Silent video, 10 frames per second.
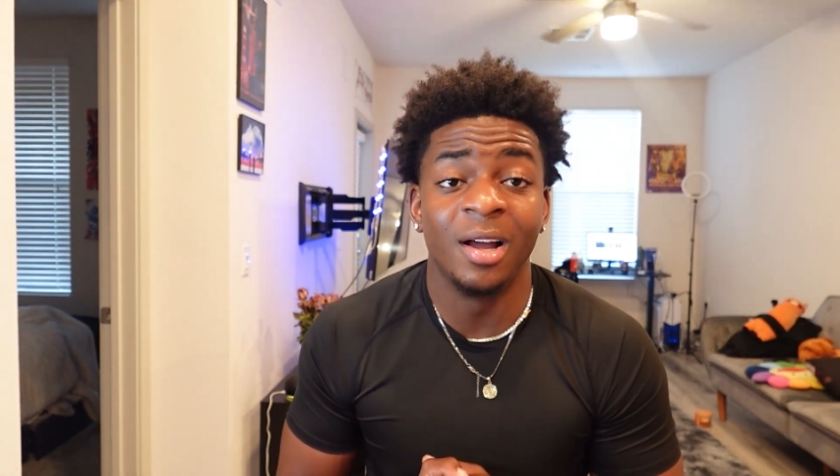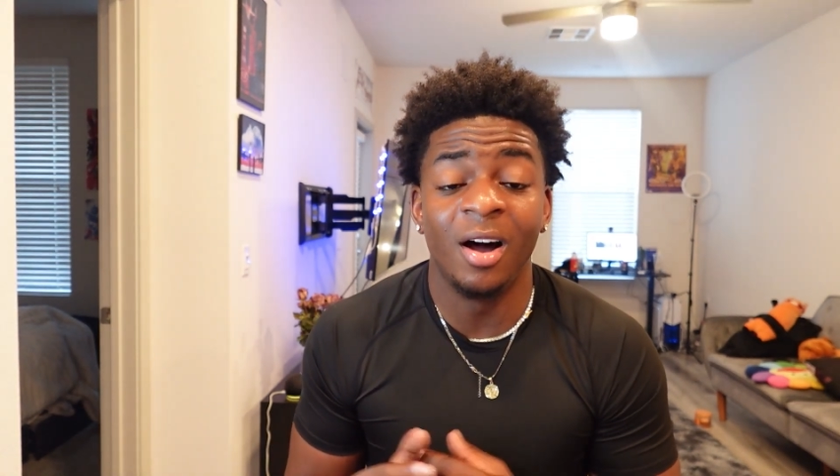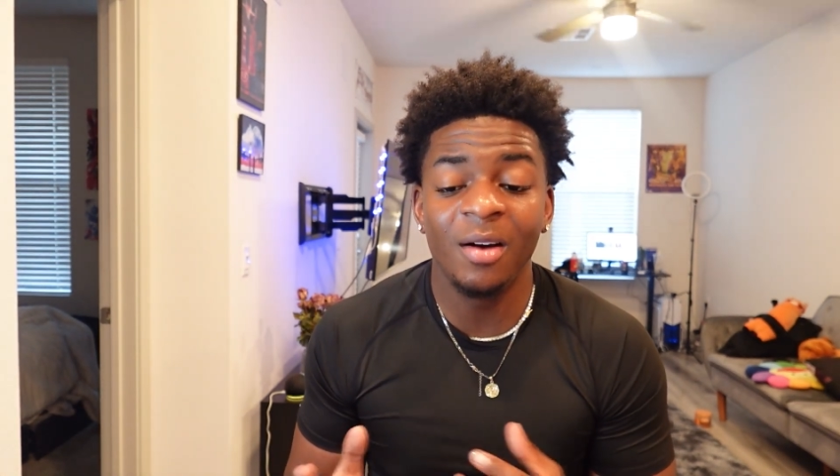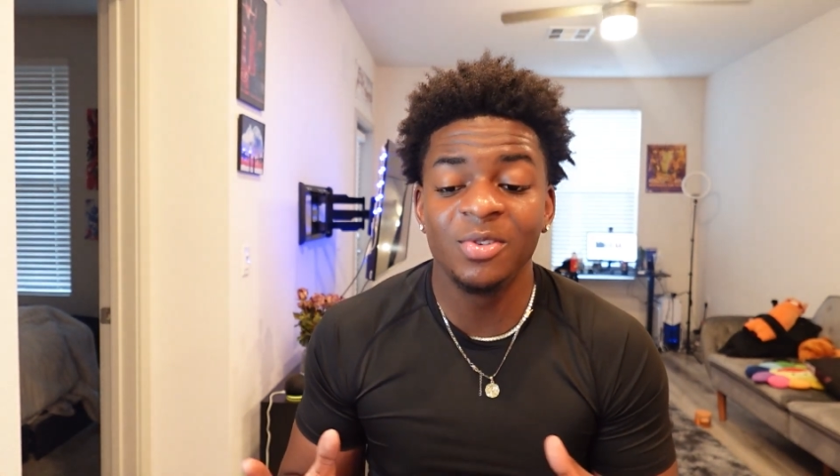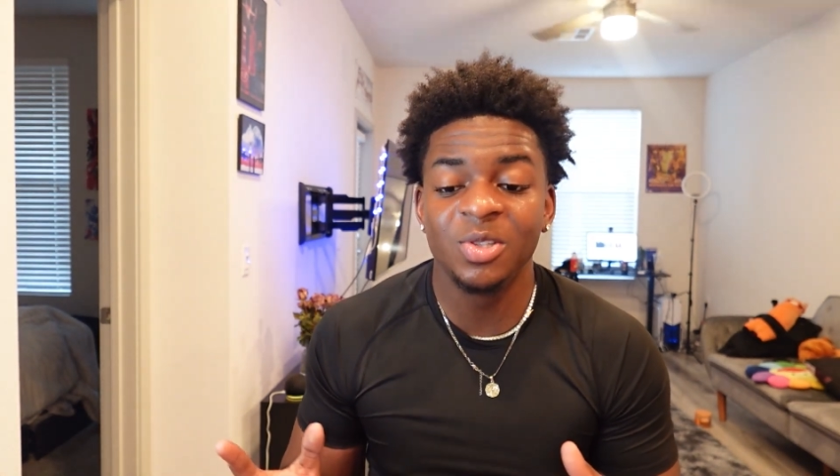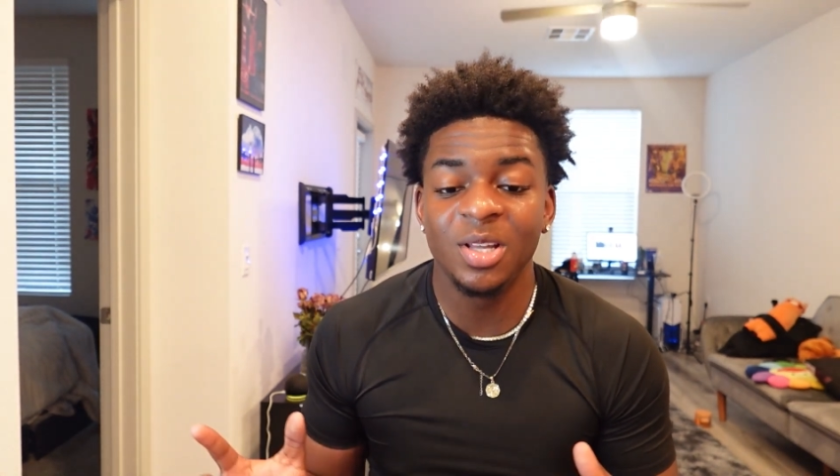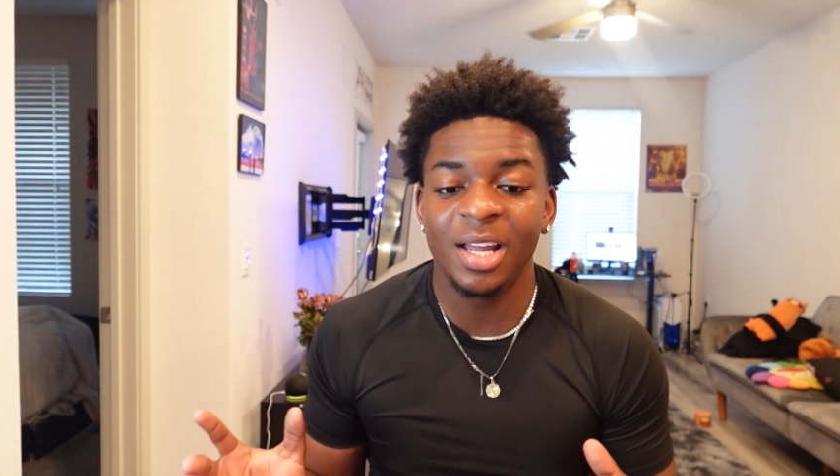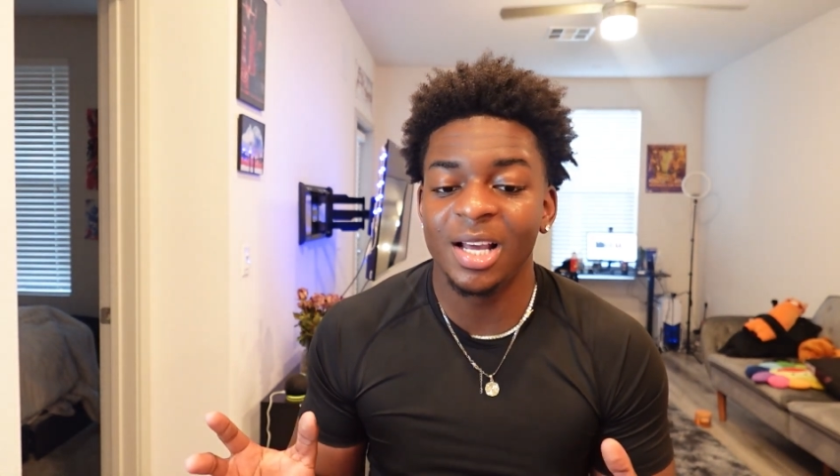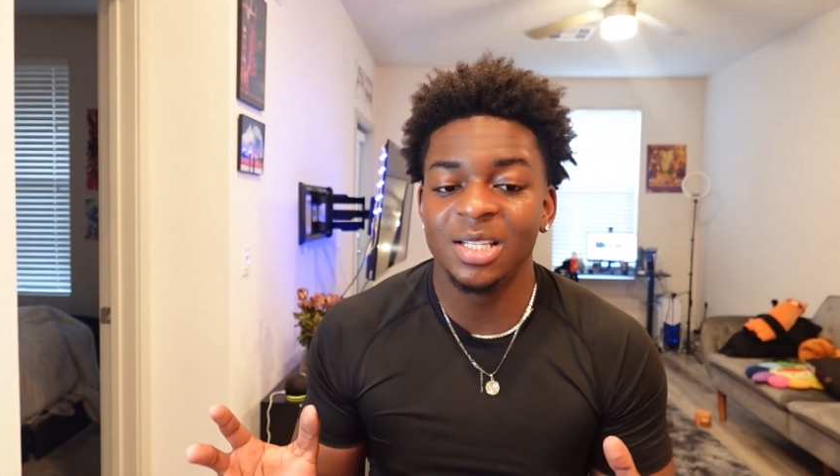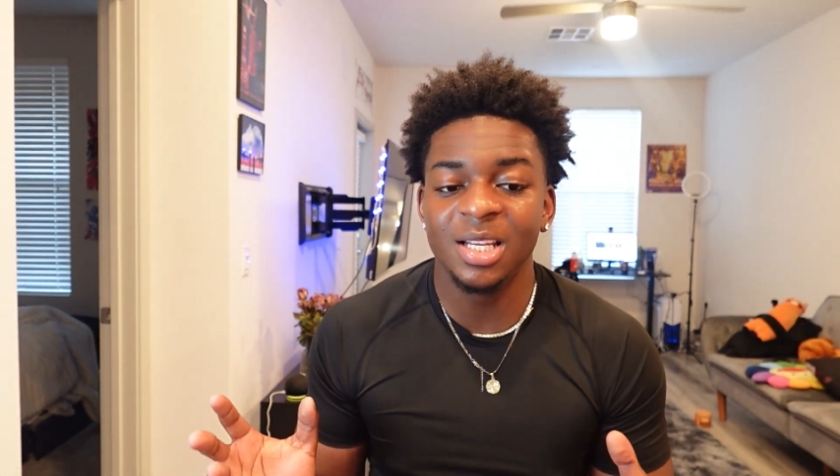Now, obviously,
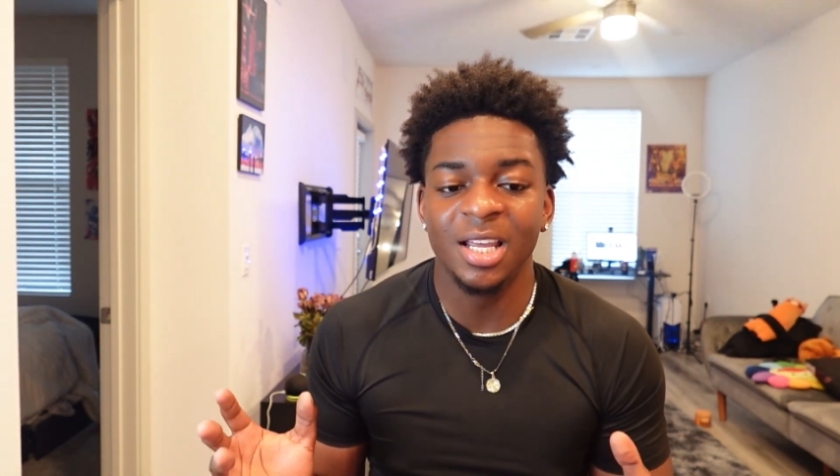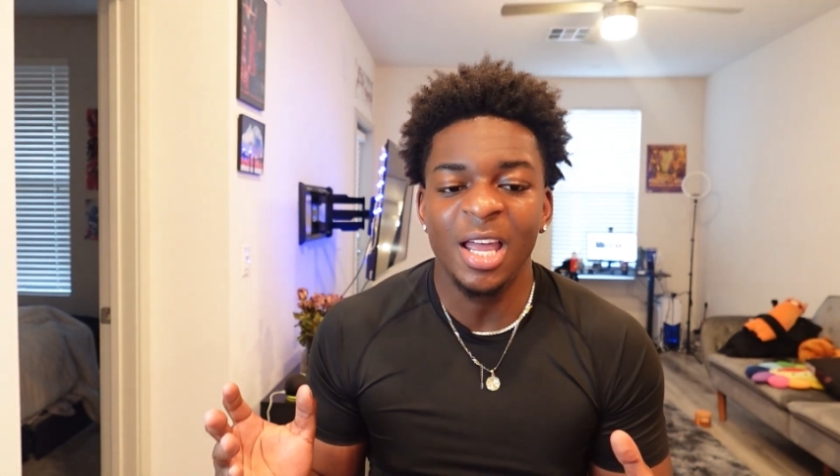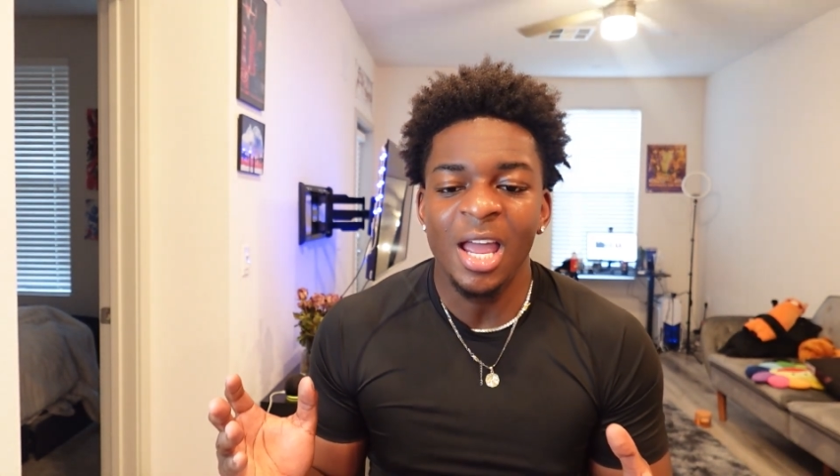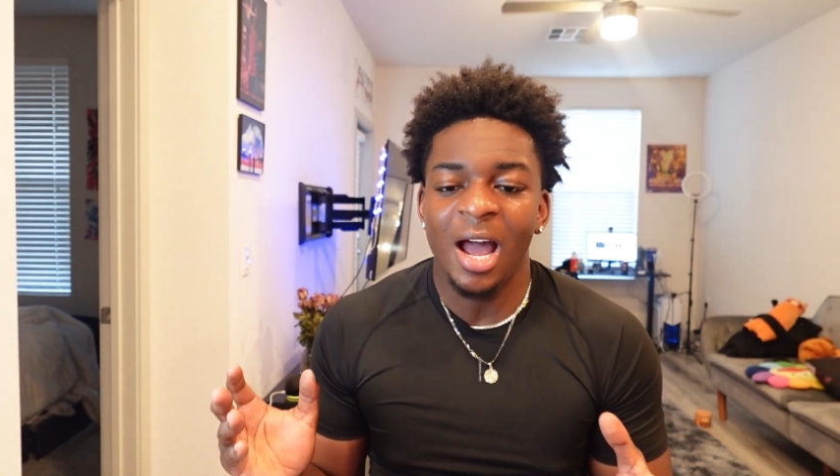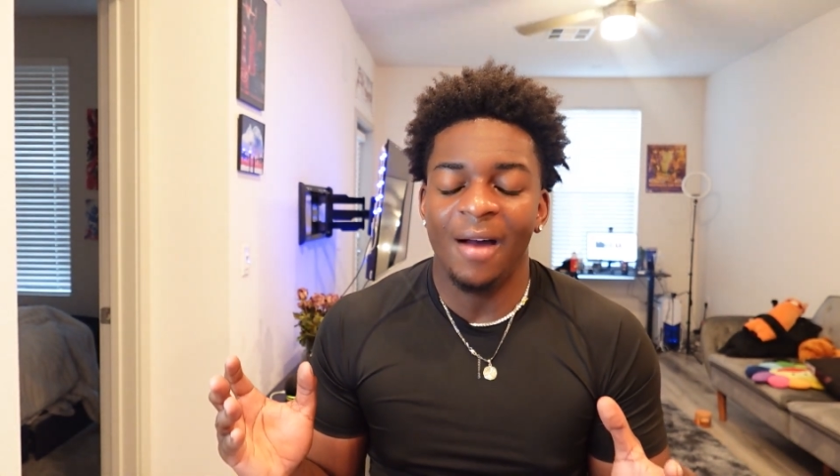like I said,